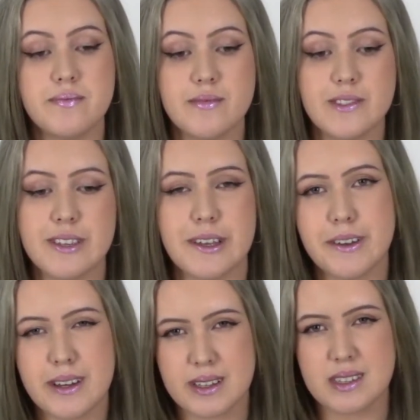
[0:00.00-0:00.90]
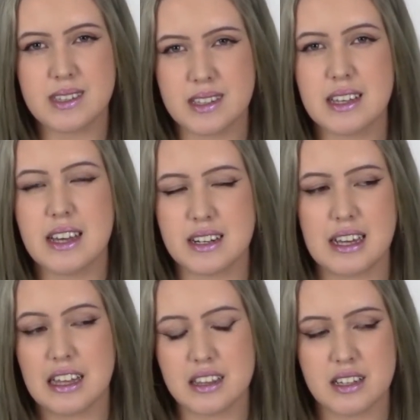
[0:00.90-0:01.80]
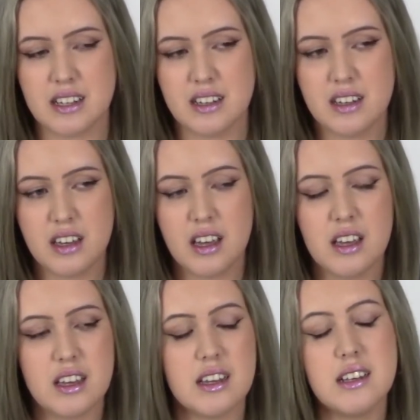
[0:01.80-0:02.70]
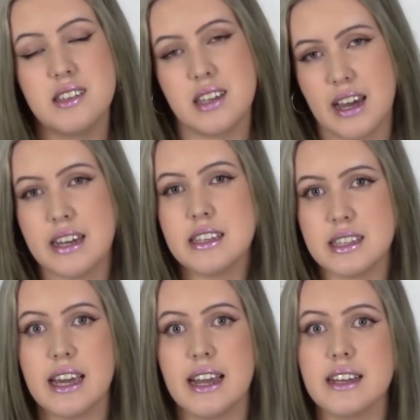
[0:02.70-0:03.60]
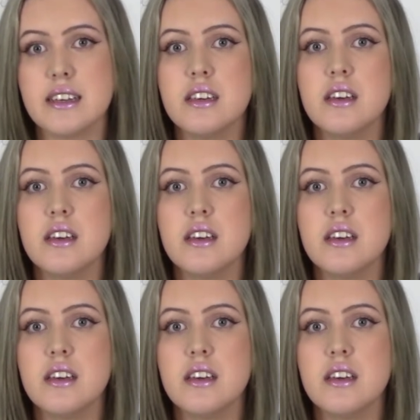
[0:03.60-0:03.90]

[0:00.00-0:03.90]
so you guys can kind of get the entire thing,